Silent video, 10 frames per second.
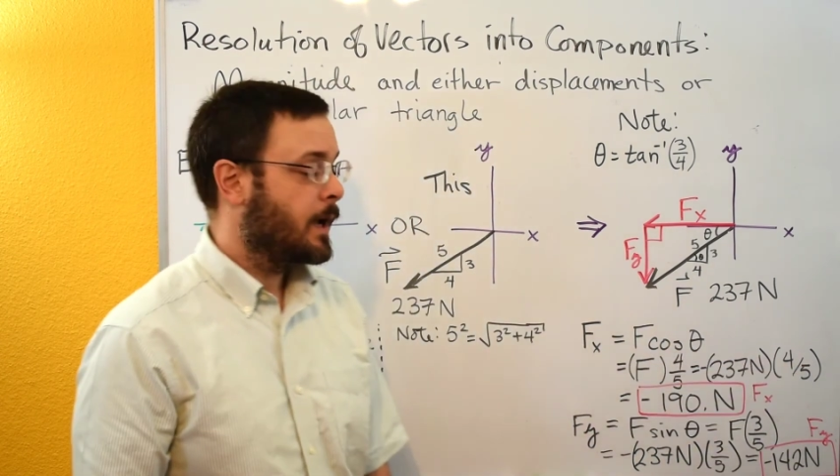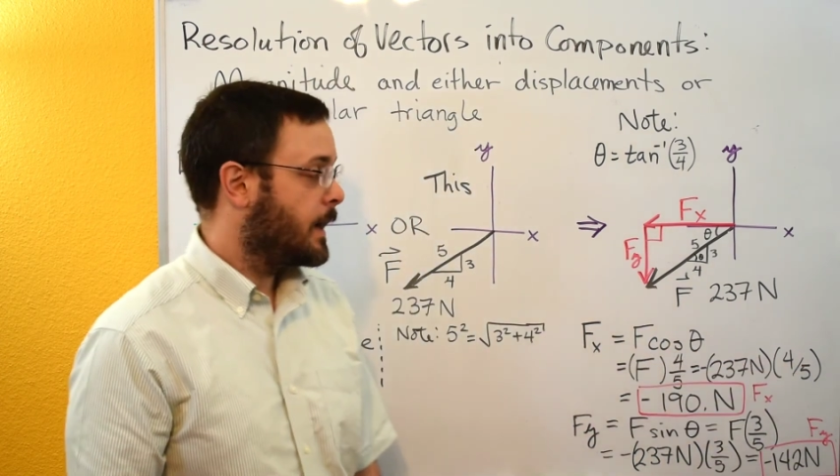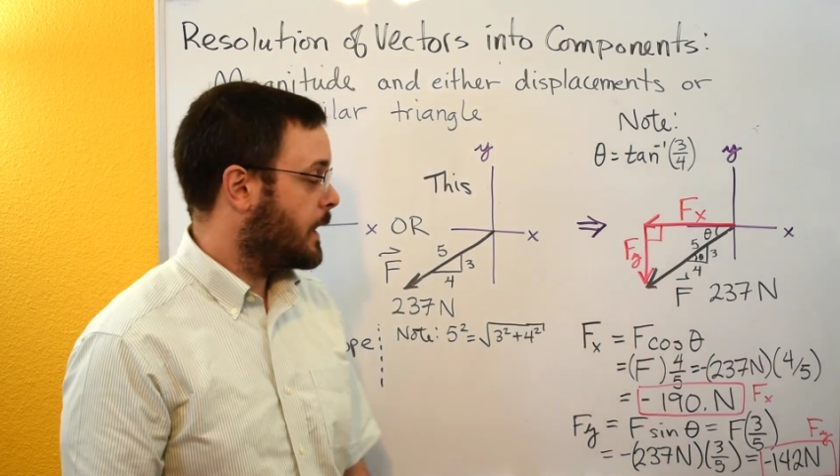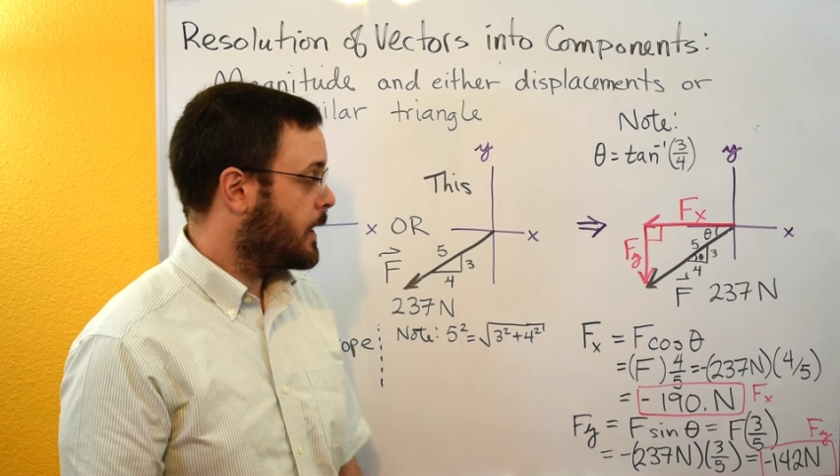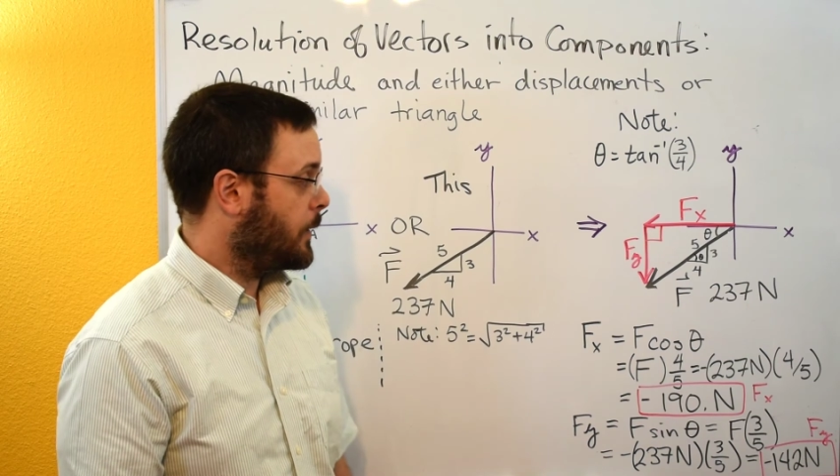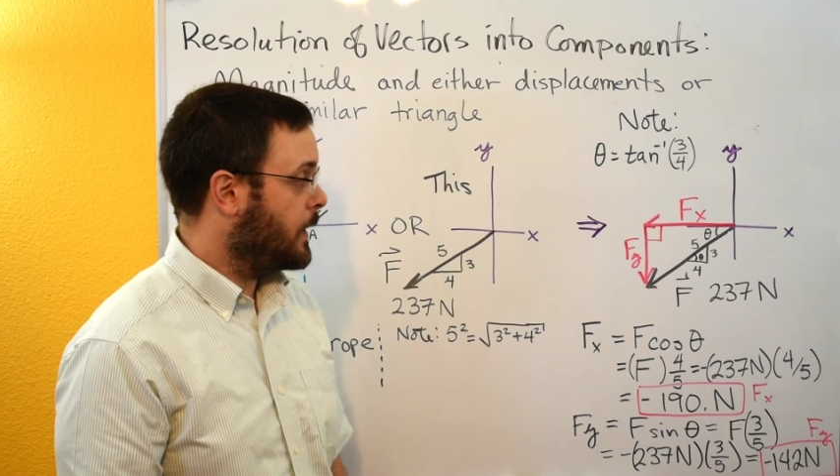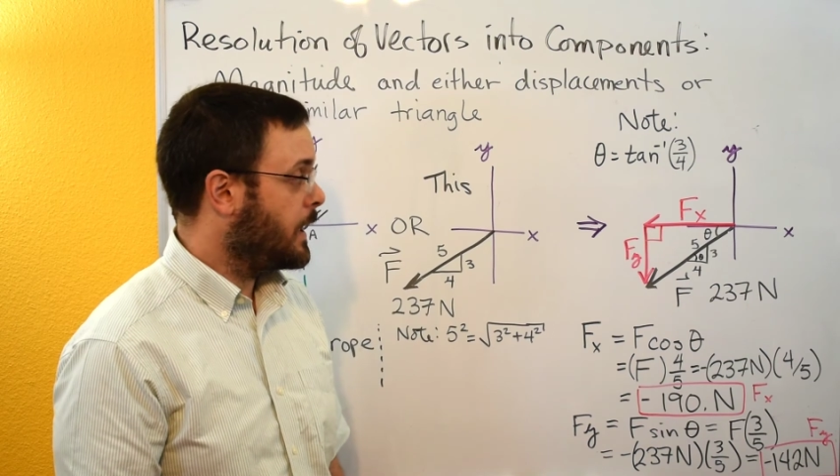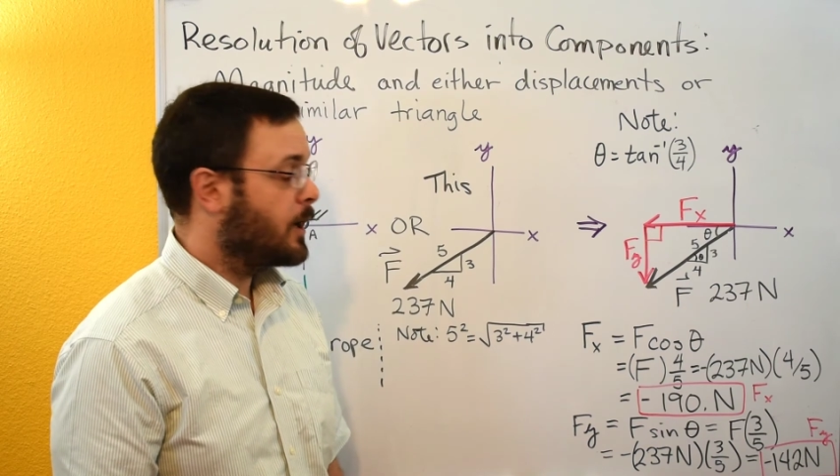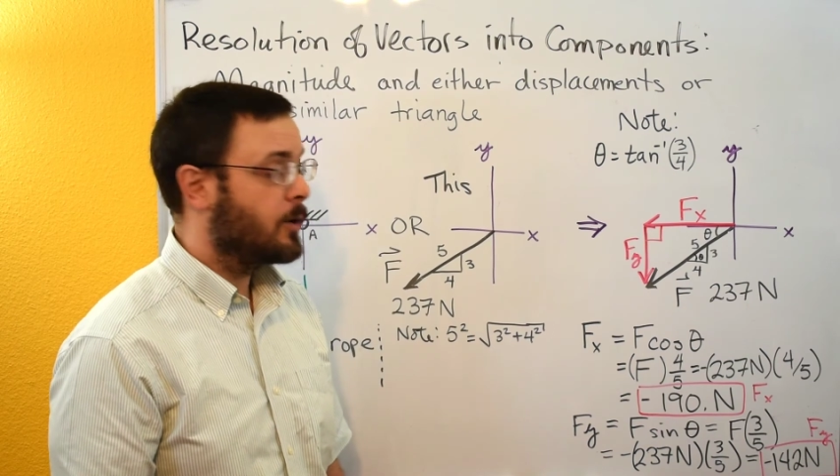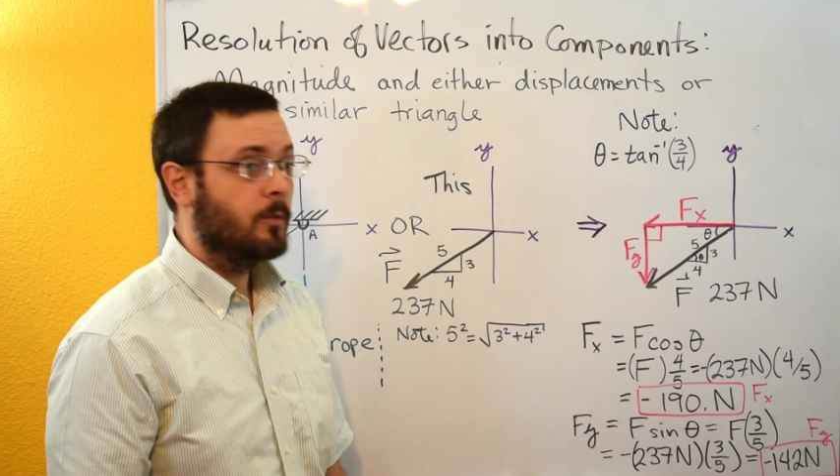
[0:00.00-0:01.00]
Uh,
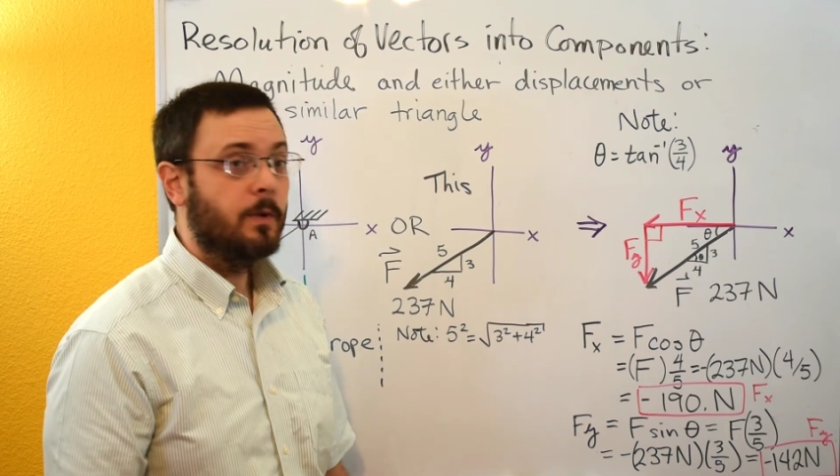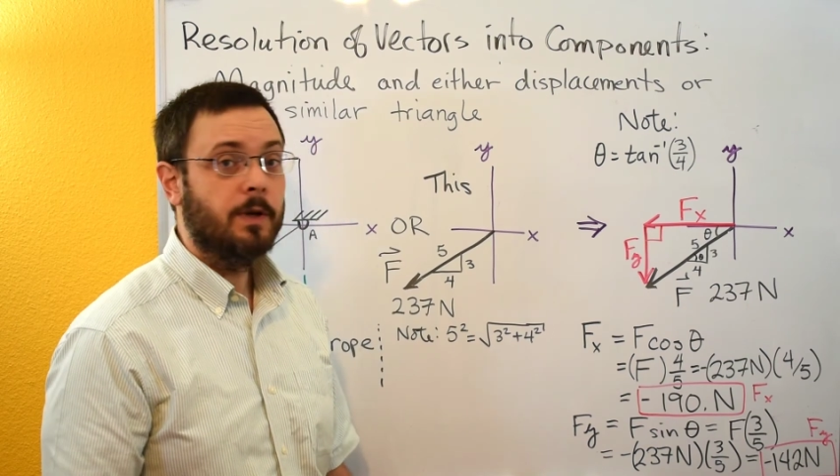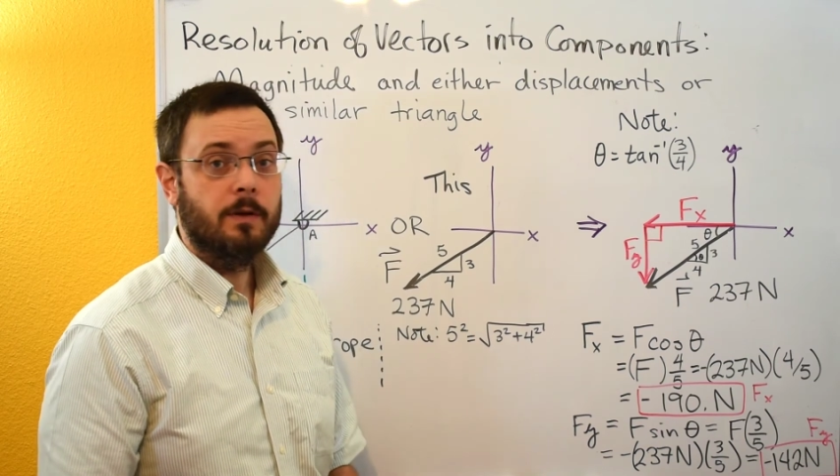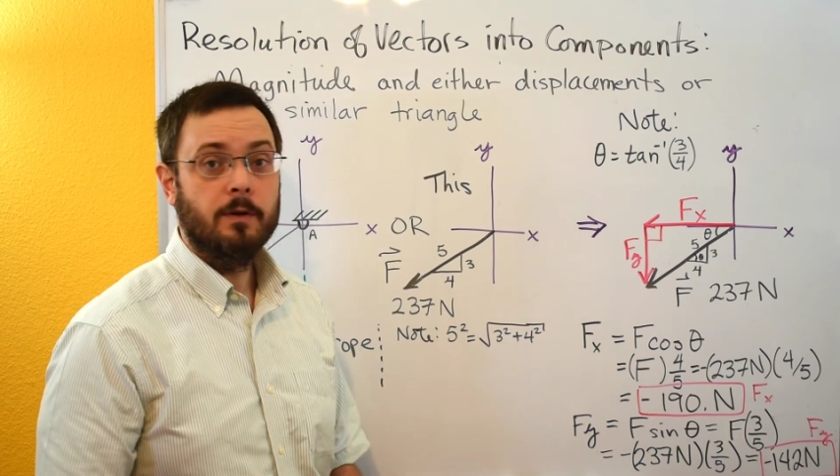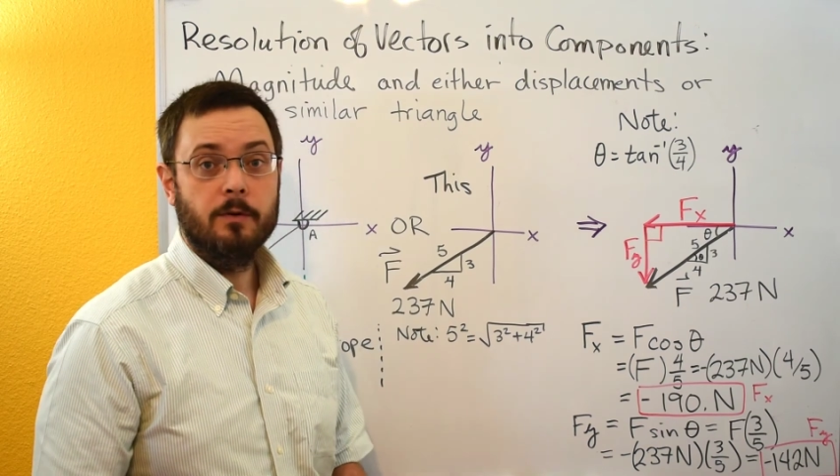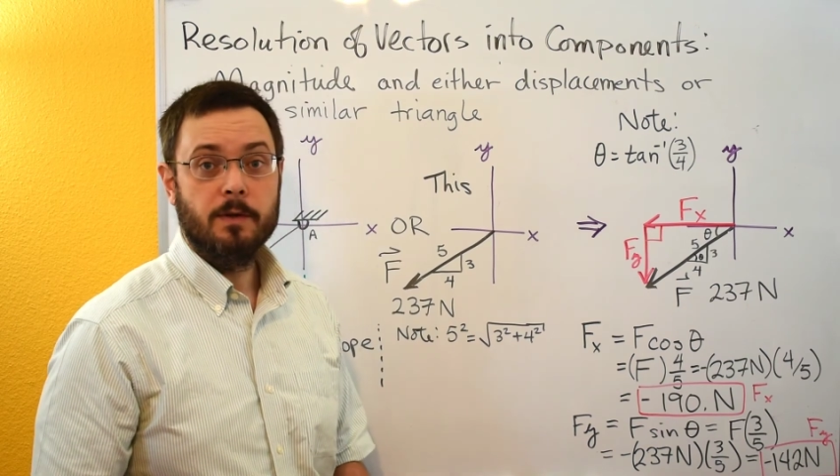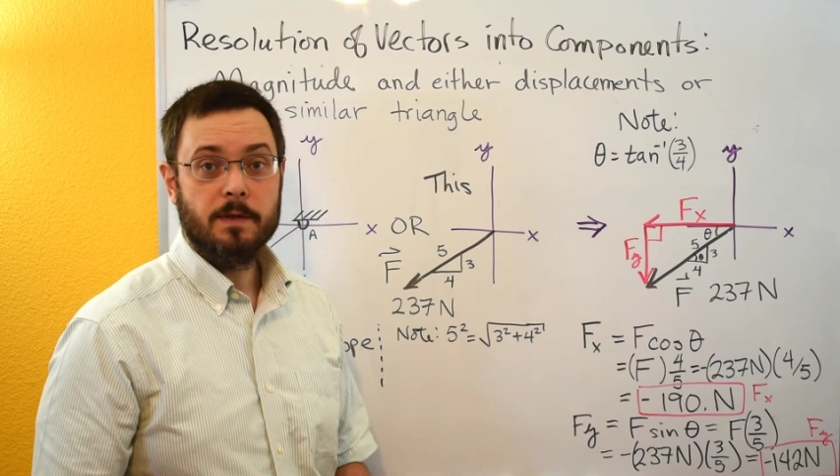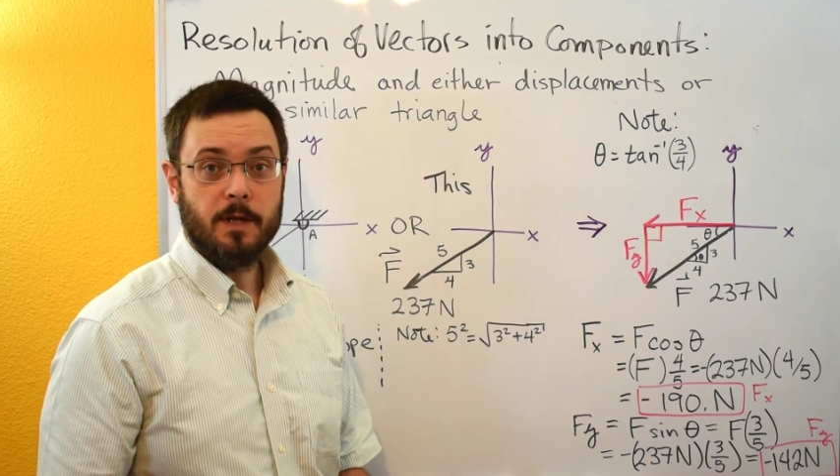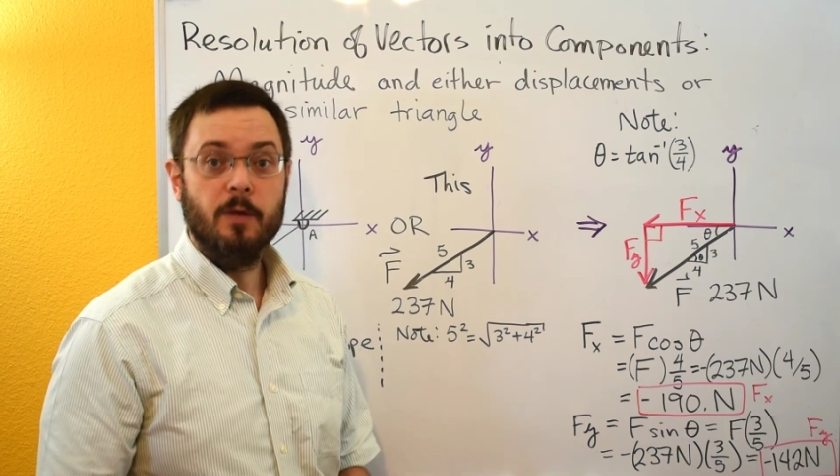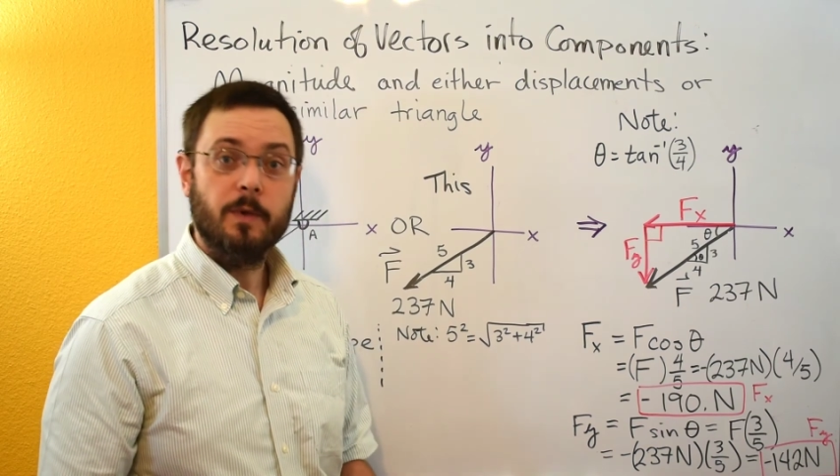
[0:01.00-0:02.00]
now we need to do the
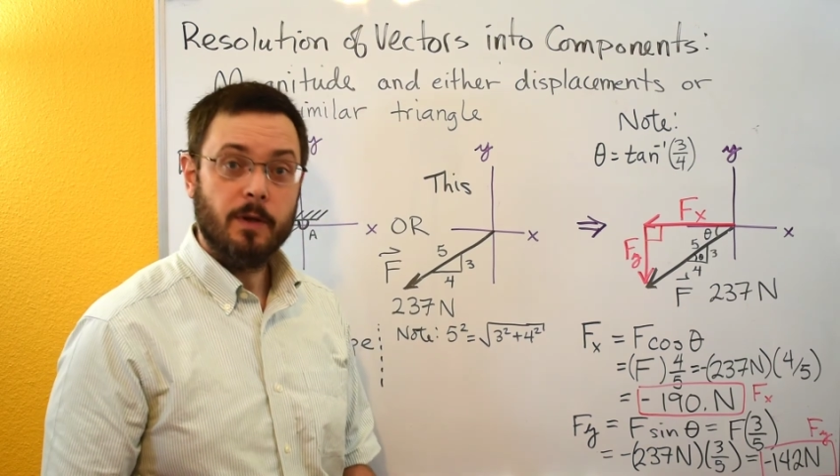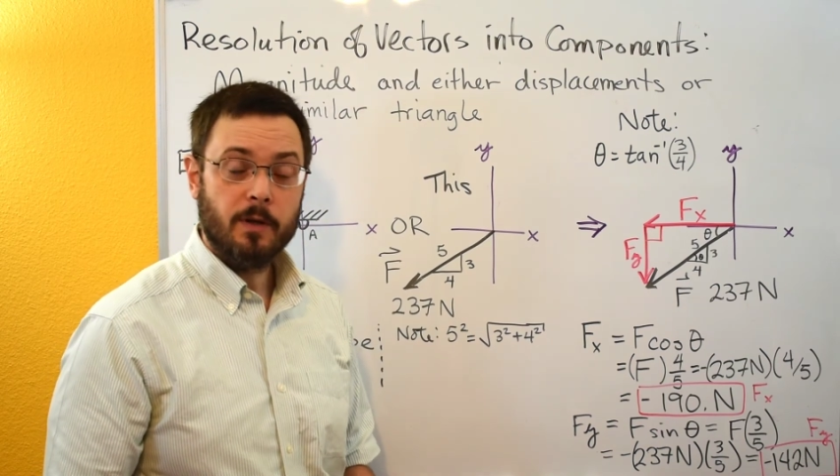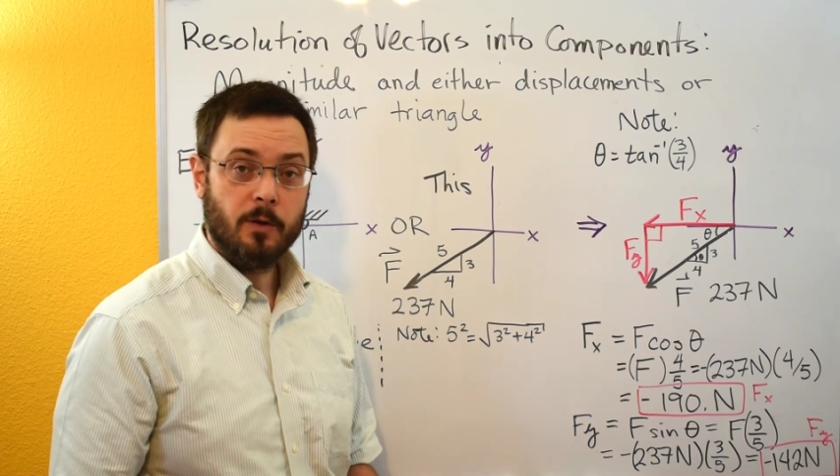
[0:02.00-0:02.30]
same thing